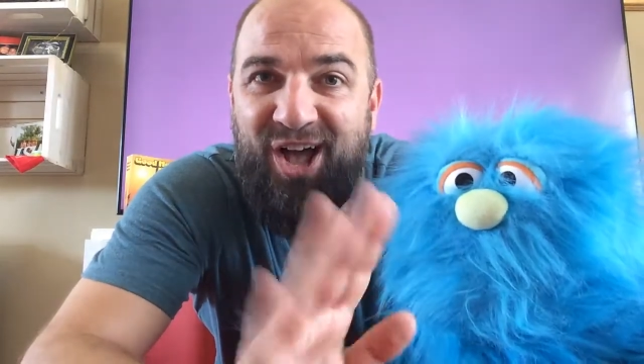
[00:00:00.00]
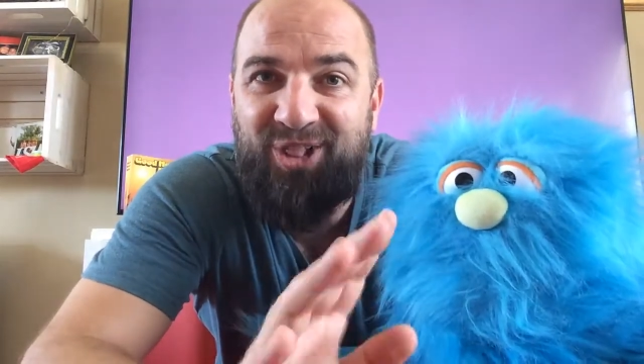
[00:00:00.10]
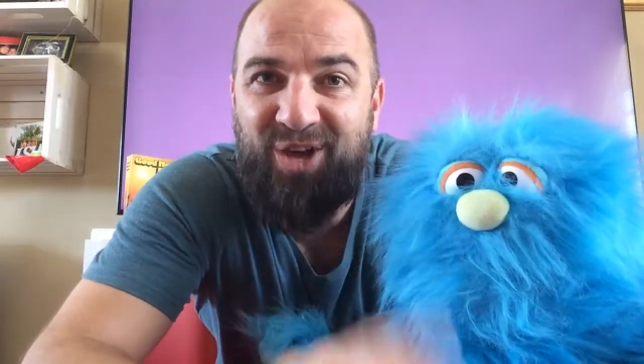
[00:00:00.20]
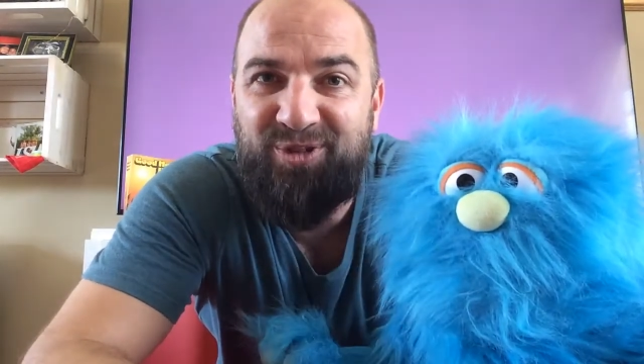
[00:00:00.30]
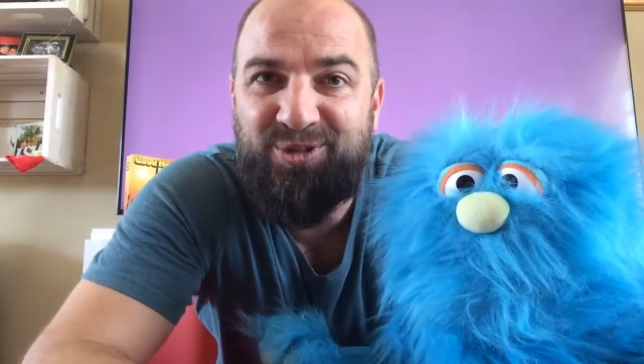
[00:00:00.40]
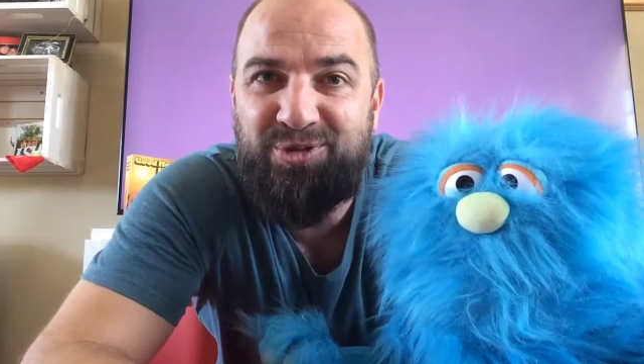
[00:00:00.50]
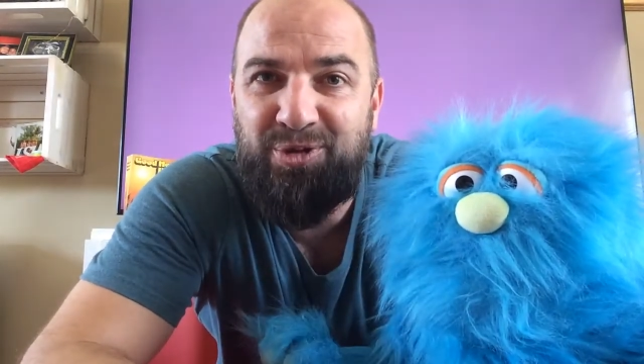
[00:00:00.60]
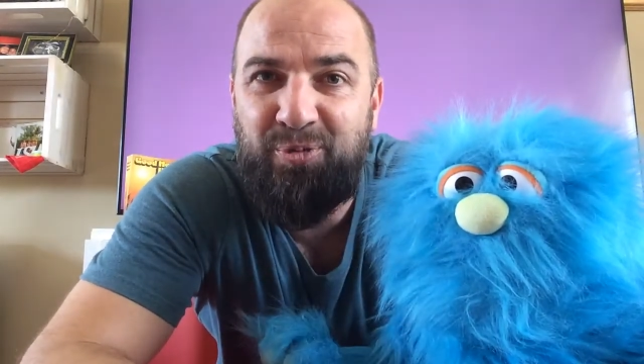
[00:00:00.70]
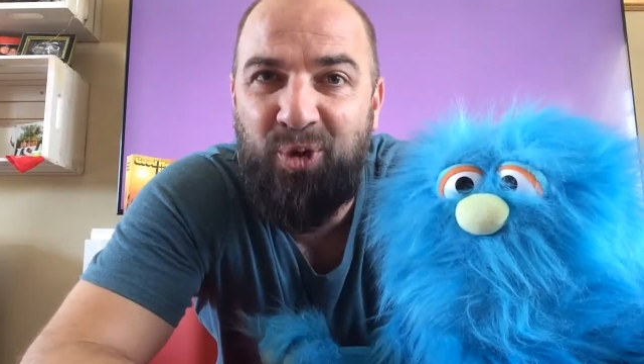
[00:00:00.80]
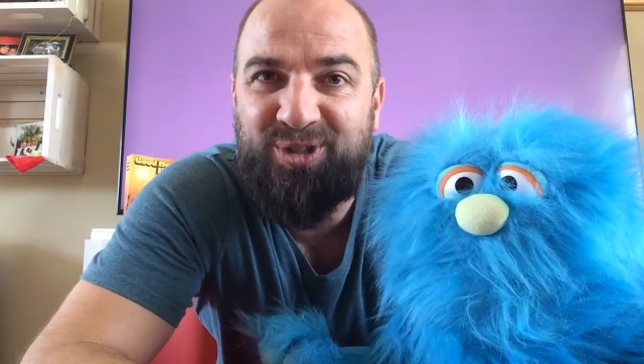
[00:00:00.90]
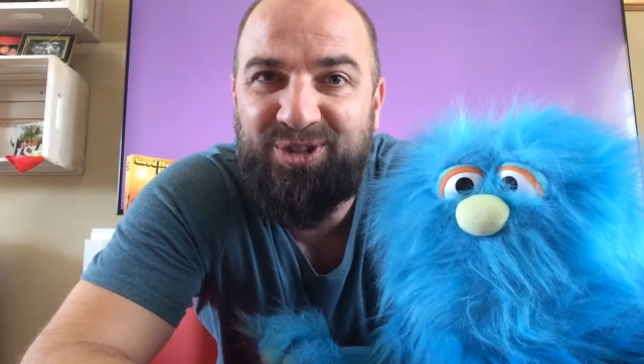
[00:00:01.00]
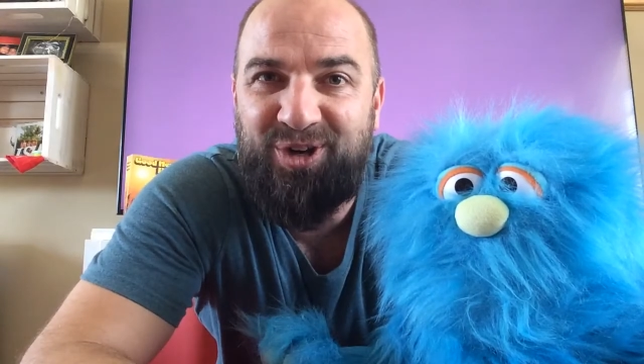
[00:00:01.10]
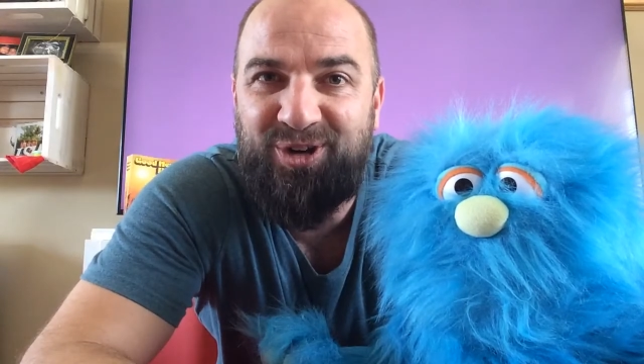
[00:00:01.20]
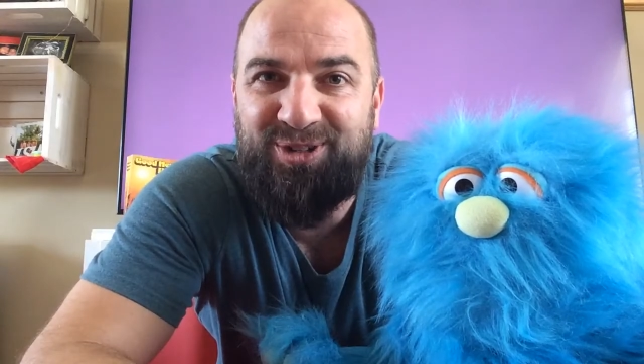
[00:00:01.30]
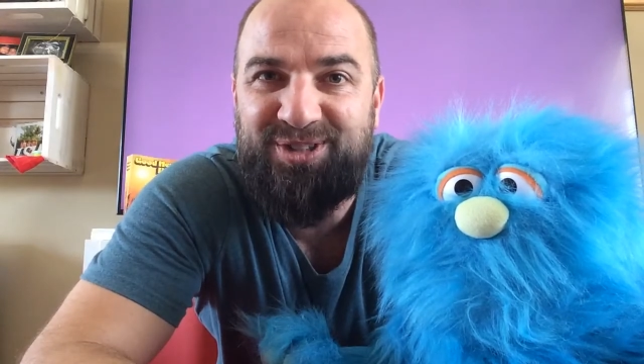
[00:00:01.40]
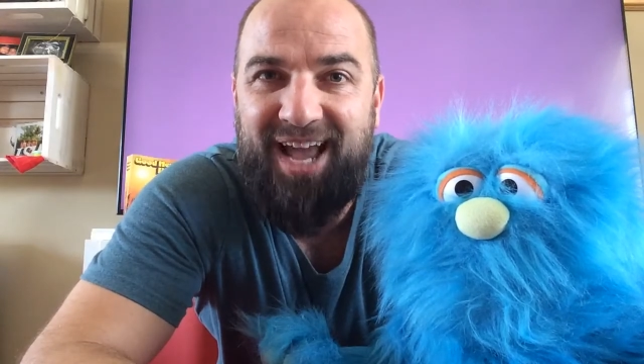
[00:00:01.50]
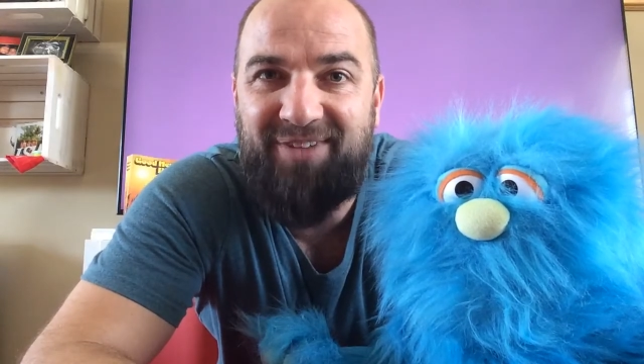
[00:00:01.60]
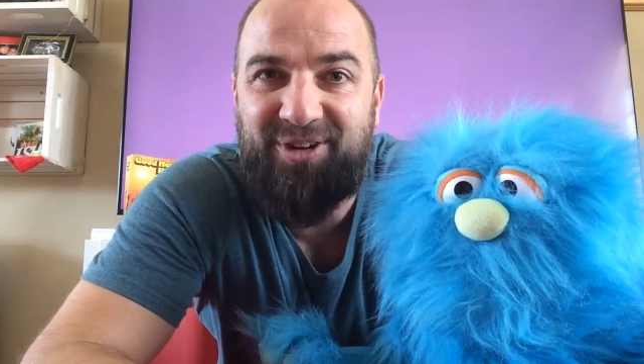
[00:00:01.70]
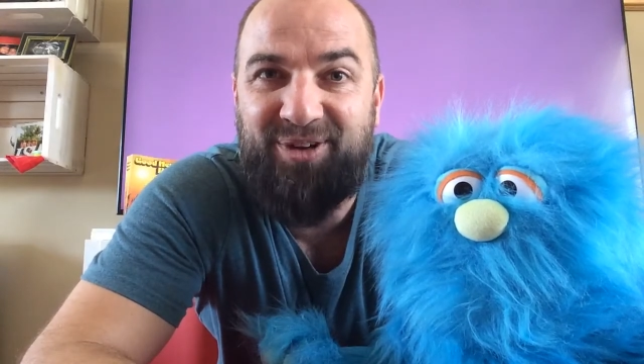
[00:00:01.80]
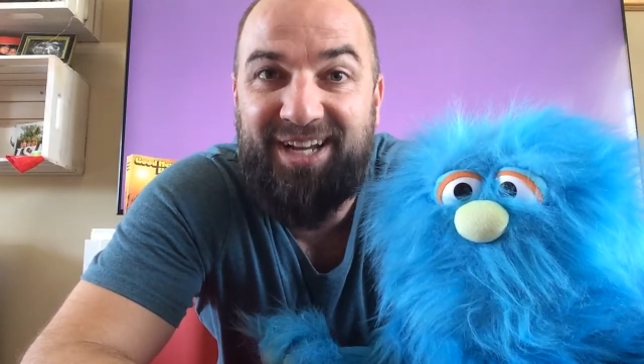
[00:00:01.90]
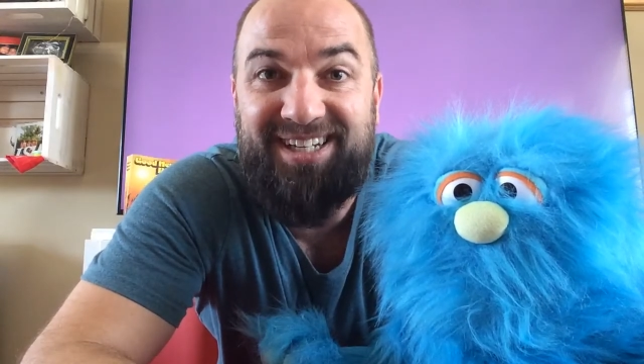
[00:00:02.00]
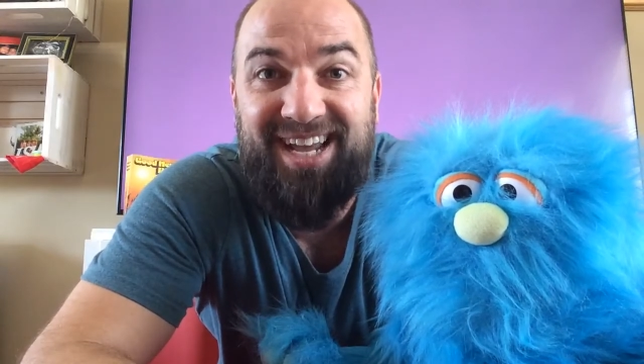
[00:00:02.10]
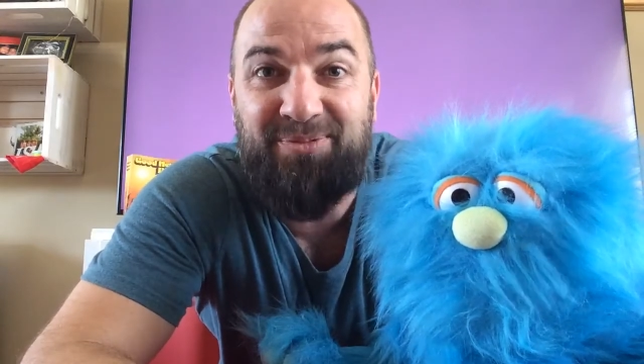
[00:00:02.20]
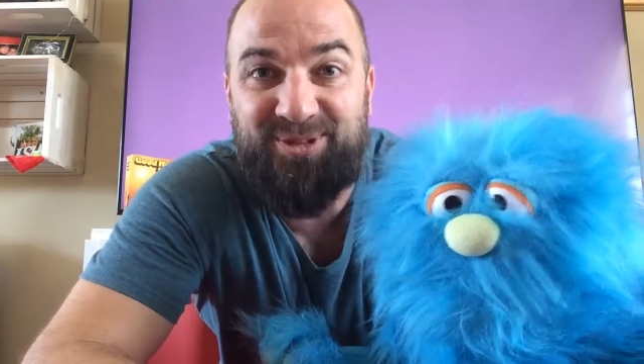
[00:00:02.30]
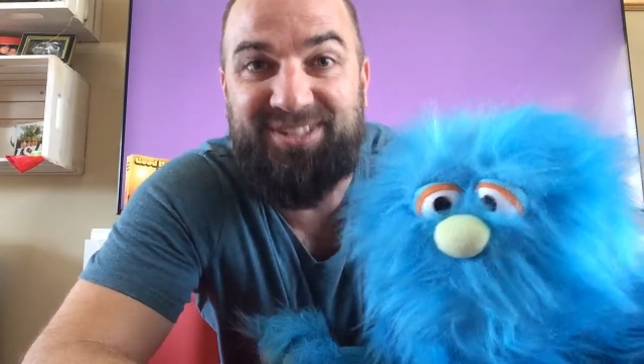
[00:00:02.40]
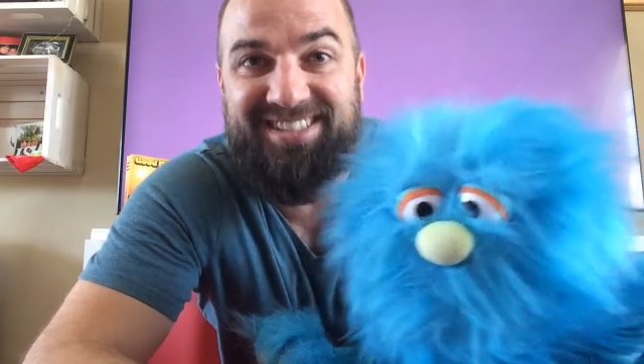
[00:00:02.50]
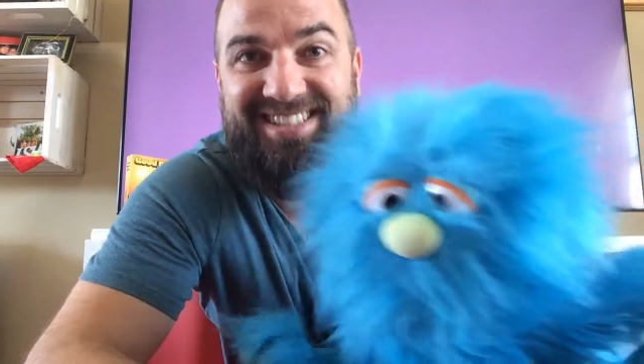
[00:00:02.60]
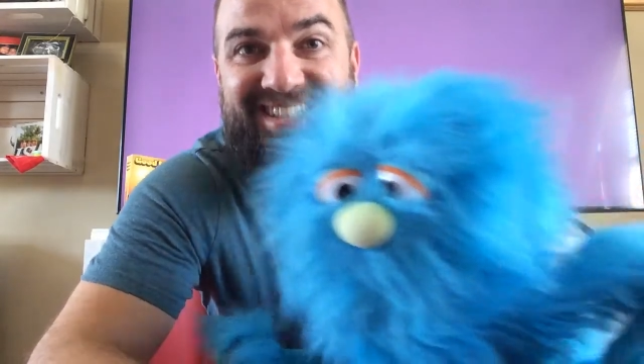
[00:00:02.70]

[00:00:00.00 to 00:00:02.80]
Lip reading: I love you too, boys and girls. Have a great day. We'll see